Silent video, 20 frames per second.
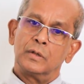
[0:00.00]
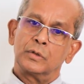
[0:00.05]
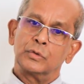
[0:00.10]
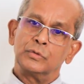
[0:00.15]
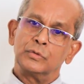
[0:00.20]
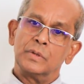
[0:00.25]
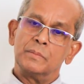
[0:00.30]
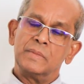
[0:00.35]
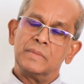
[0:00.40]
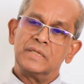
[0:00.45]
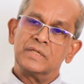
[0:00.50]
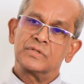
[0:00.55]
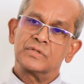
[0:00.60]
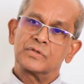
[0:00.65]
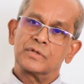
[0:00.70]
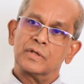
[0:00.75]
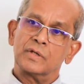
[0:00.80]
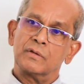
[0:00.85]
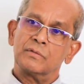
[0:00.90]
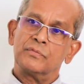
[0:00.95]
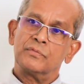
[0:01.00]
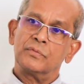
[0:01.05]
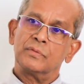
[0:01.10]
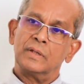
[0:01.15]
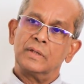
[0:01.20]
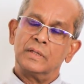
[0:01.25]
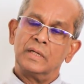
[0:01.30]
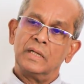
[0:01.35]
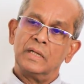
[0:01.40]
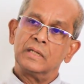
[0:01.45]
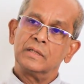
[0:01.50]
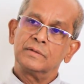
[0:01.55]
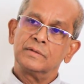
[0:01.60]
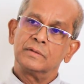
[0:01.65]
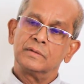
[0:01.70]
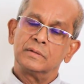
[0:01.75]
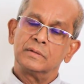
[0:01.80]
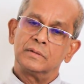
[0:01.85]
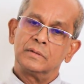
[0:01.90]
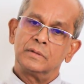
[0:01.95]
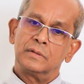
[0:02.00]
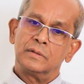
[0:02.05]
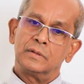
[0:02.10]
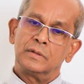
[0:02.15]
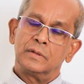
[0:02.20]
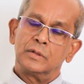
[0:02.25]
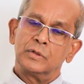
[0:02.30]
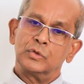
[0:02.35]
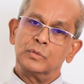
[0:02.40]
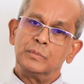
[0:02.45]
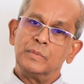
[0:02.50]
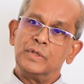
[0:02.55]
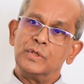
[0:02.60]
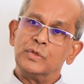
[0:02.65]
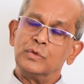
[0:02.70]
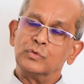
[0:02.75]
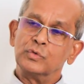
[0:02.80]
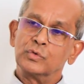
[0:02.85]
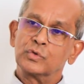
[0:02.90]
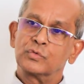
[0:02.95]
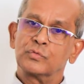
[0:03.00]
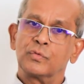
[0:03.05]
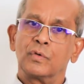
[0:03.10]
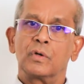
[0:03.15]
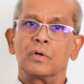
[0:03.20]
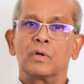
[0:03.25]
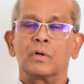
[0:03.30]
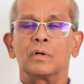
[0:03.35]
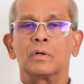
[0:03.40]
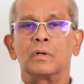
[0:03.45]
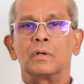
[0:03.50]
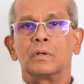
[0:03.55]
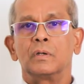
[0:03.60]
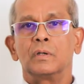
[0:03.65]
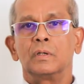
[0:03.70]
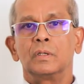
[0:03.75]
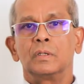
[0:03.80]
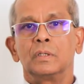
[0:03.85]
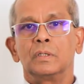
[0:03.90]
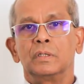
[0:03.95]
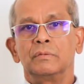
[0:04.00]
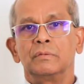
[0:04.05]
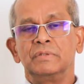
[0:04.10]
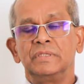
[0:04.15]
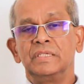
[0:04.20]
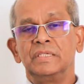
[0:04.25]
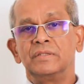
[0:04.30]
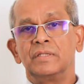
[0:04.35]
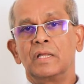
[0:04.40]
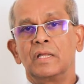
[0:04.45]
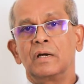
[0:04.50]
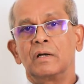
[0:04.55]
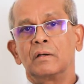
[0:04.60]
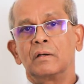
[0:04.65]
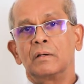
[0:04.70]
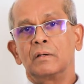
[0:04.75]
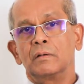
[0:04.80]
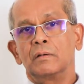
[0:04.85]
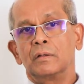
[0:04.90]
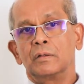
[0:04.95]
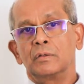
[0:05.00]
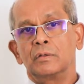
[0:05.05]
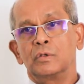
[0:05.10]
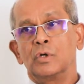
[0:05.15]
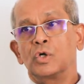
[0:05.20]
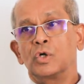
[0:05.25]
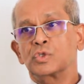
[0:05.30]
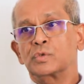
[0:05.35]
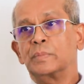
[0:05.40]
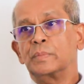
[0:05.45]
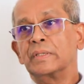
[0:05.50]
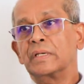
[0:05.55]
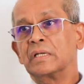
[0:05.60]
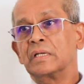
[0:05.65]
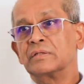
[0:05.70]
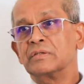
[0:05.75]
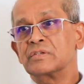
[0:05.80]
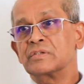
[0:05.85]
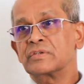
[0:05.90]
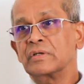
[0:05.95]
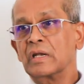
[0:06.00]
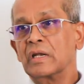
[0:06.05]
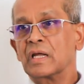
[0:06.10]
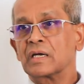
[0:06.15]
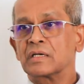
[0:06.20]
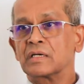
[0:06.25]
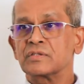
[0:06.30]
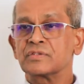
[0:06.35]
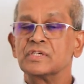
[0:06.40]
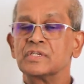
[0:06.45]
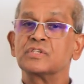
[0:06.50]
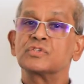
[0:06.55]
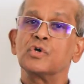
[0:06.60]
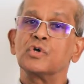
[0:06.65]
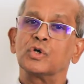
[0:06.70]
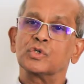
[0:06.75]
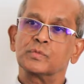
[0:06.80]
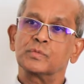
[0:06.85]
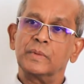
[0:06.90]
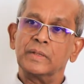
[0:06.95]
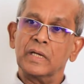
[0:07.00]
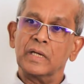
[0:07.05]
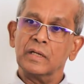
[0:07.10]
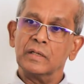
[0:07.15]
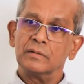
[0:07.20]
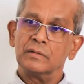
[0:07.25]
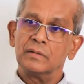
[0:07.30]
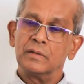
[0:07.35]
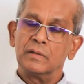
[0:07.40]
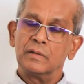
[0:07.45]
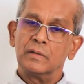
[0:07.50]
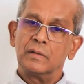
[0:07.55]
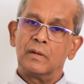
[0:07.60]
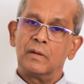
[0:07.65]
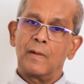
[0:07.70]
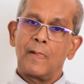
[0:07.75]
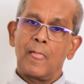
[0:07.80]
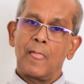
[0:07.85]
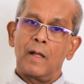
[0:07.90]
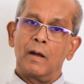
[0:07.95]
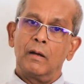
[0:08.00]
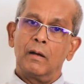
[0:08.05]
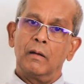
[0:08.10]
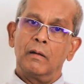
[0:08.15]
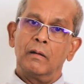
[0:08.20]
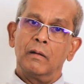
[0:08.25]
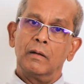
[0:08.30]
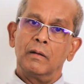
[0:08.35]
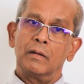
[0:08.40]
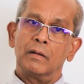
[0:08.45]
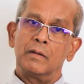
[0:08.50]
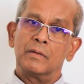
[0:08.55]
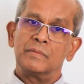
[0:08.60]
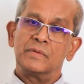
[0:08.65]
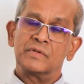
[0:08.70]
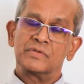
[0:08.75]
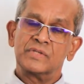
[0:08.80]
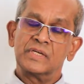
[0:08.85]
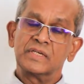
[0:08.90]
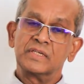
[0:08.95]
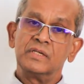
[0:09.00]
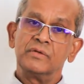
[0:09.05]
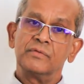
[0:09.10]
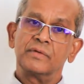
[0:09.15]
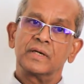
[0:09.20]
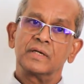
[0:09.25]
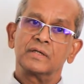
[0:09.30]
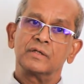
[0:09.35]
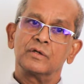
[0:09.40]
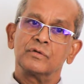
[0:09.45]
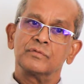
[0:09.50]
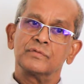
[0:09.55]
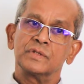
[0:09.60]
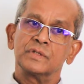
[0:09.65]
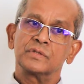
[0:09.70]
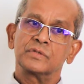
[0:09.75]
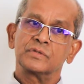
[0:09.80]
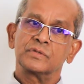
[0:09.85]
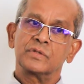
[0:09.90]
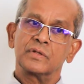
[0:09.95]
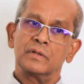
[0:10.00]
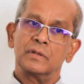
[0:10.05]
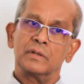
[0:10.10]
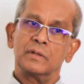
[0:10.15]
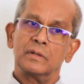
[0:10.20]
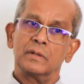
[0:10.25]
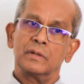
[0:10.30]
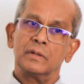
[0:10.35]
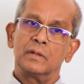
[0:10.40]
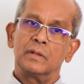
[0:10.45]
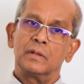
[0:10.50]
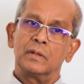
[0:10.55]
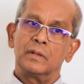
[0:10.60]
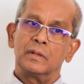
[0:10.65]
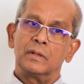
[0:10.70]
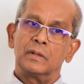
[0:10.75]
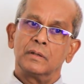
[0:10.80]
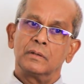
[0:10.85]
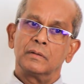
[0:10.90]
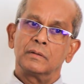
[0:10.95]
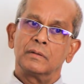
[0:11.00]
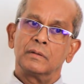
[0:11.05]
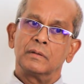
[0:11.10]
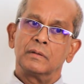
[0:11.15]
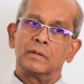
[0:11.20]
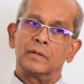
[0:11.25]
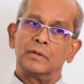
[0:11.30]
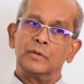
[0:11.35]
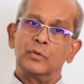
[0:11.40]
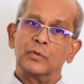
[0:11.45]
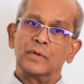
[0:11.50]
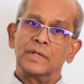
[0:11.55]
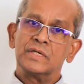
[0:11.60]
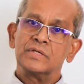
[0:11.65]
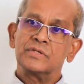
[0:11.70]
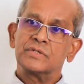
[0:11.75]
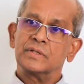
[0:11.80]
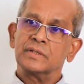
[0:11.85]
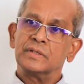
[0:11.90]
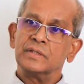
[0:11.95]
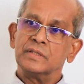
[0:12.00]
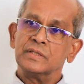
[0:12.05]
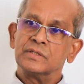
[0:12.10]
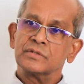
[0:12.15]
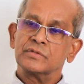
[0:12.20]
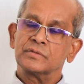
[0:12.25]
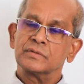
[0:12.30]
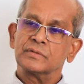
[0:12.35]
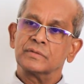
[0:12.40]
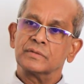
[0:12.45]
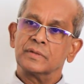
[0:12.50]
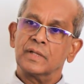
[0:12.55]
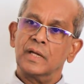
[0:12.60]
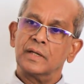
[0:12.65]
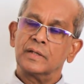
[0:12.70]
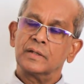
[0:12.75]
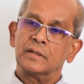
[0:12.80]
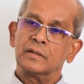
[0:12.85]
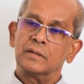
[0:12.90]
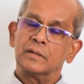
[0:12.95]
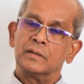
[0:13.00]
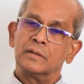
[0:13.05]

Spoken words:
to the Ministry of Health to be used for within their hospitals in Sri Lanka, six hospitals. The significance of this donation is that